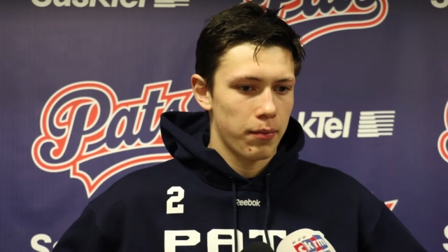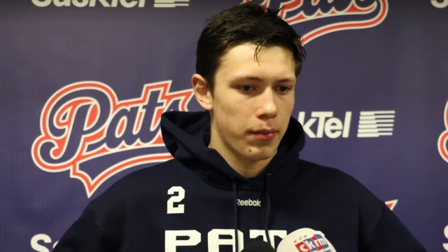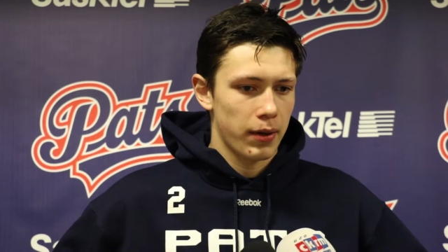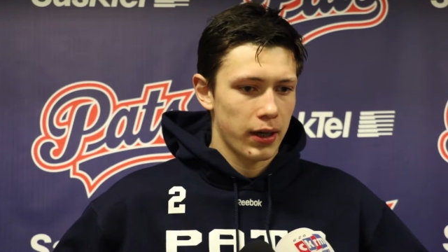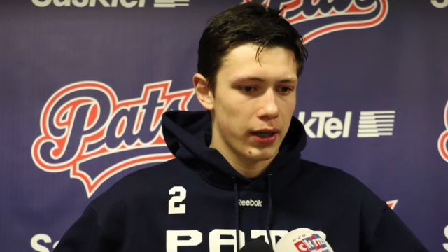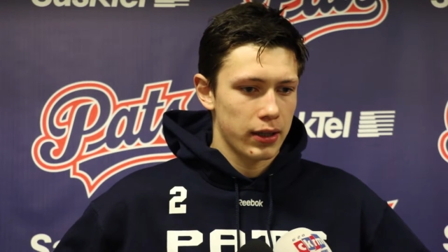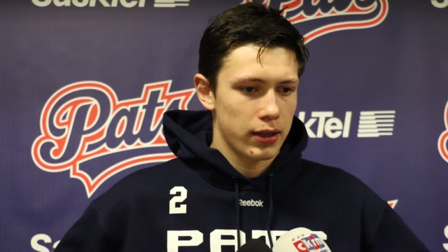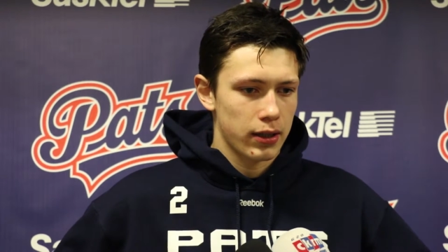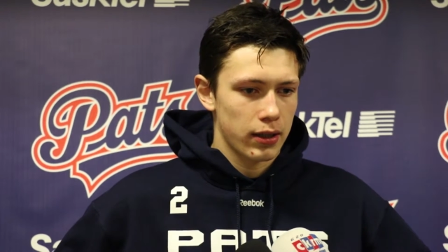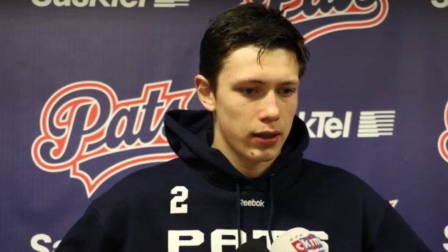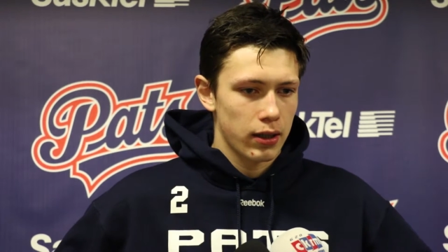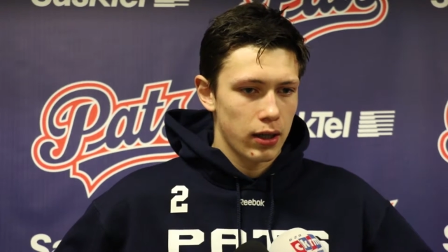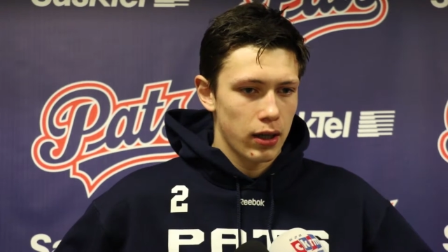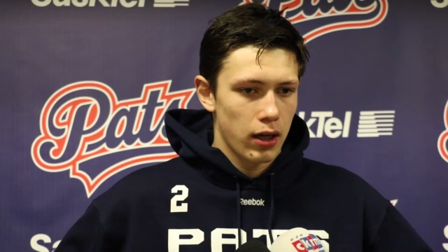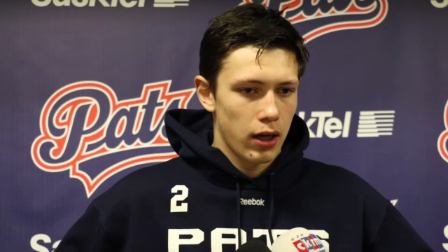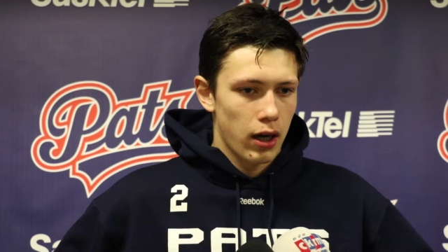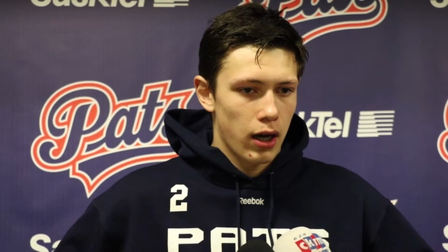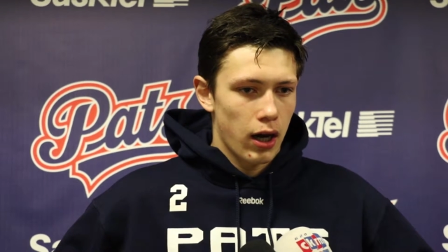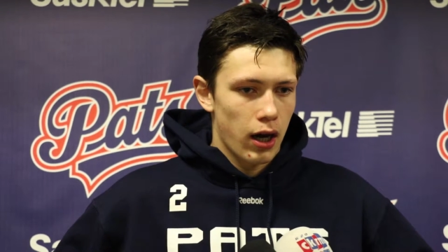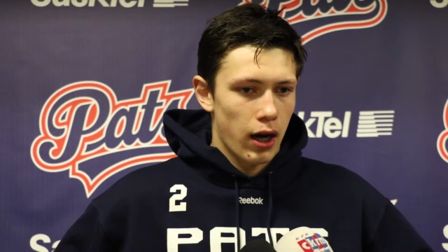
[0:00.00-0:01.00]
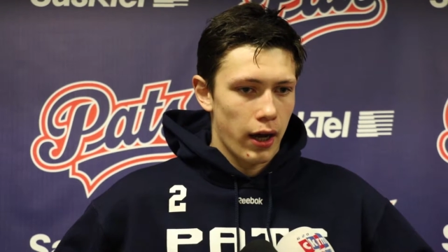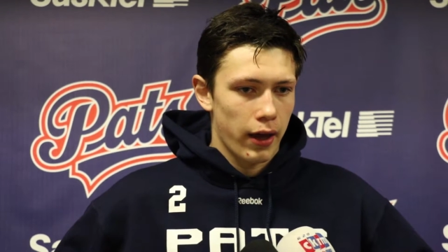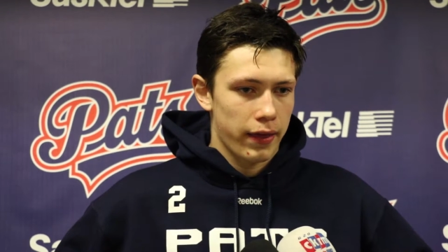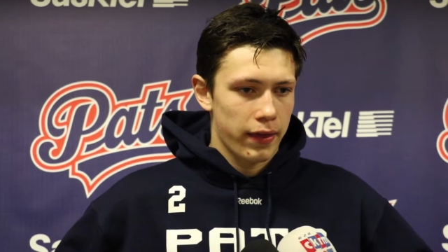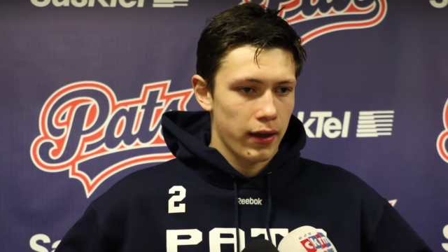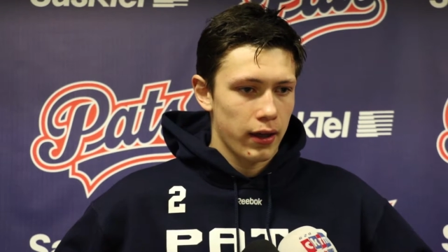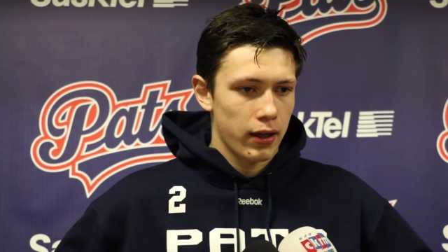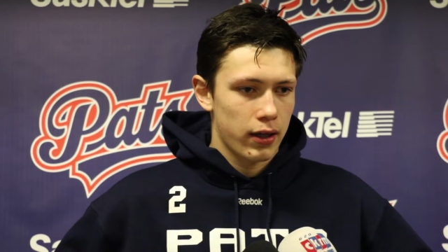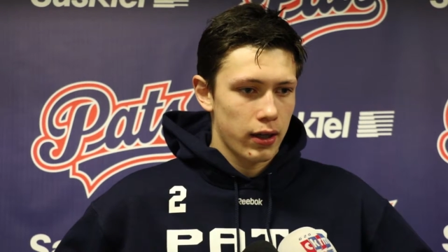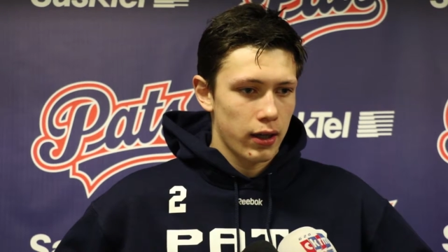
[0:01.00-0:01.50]
But I
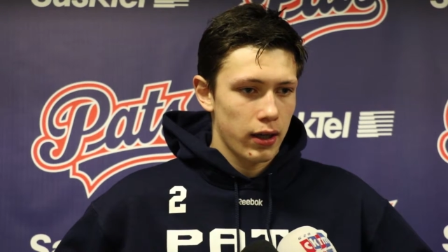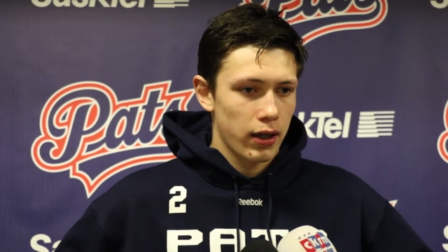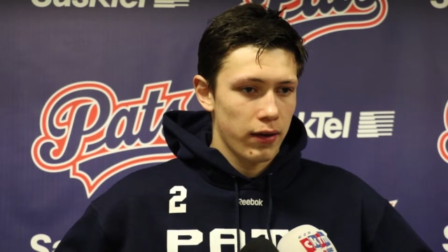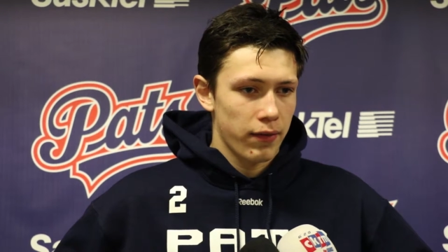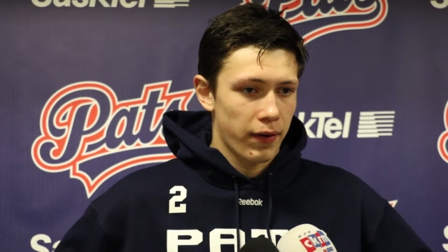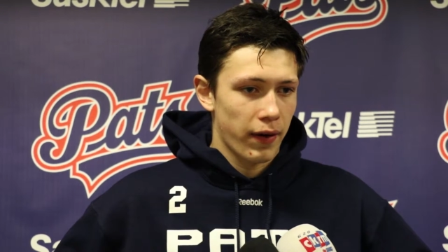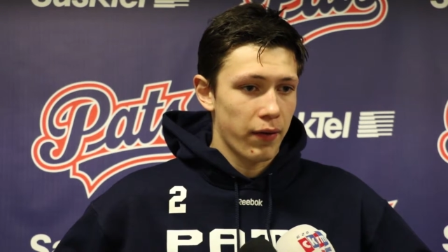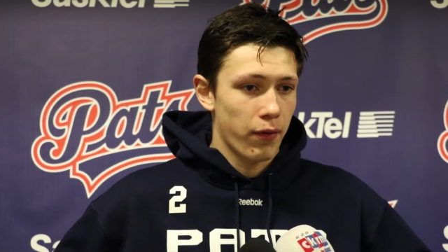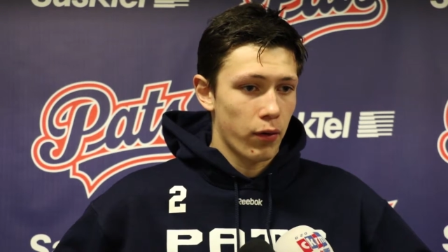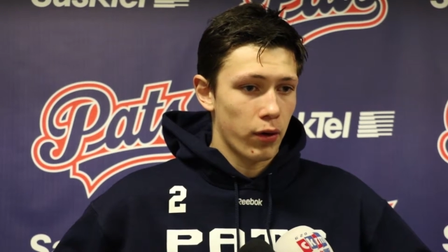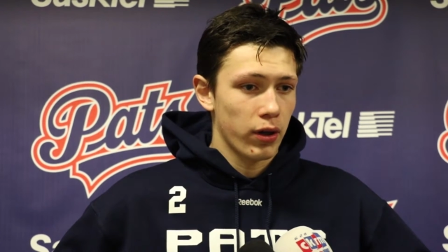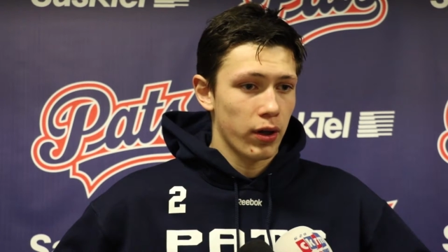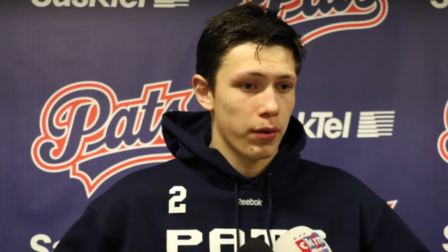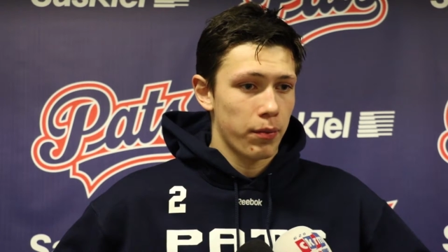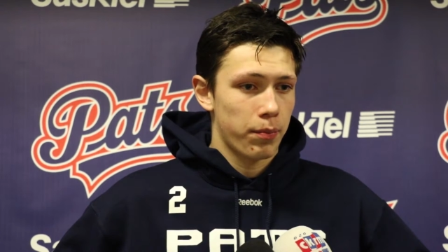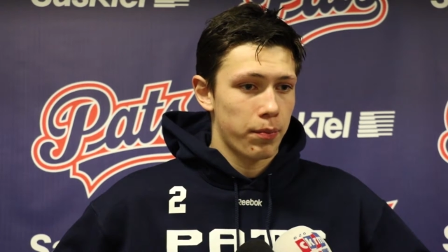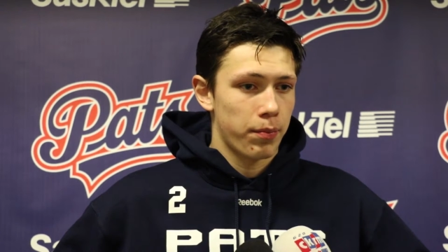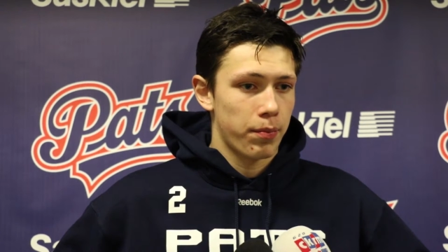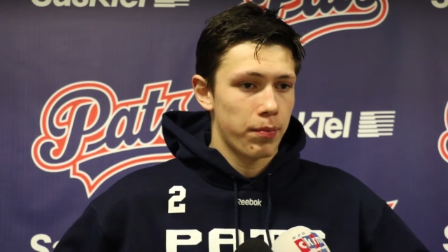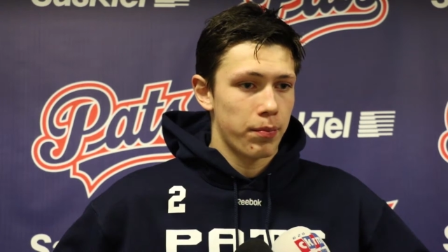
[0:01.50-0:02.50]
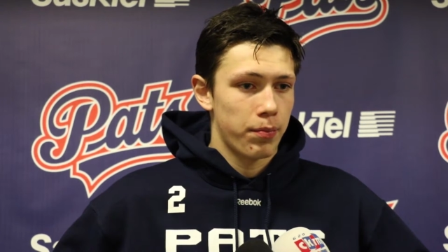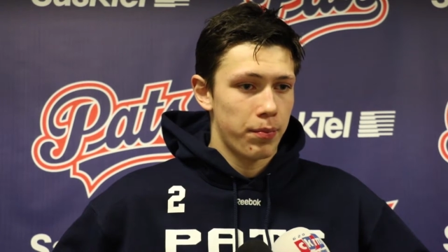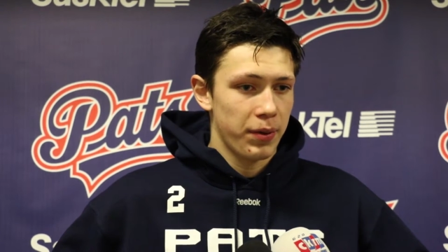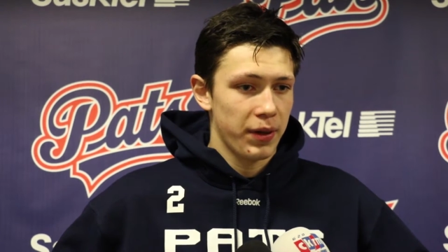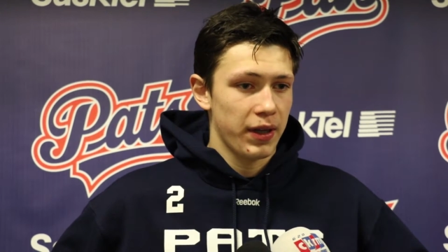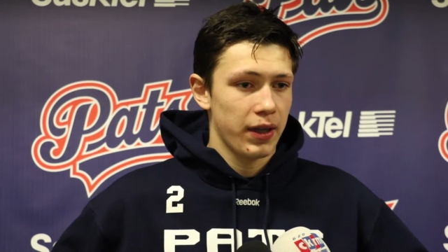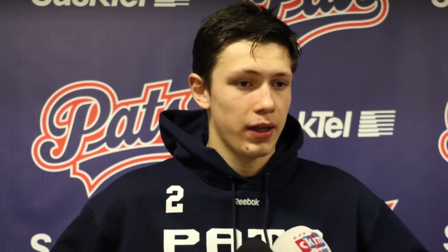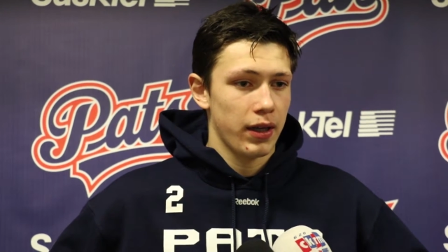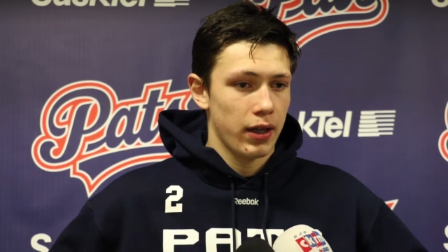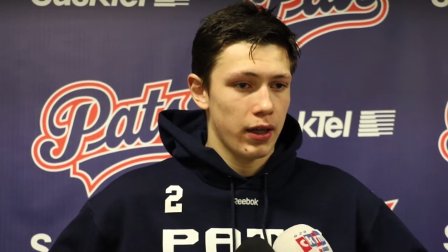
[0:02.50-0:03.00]
think if I want to
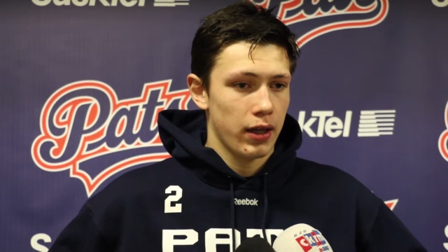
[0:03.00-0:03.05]
be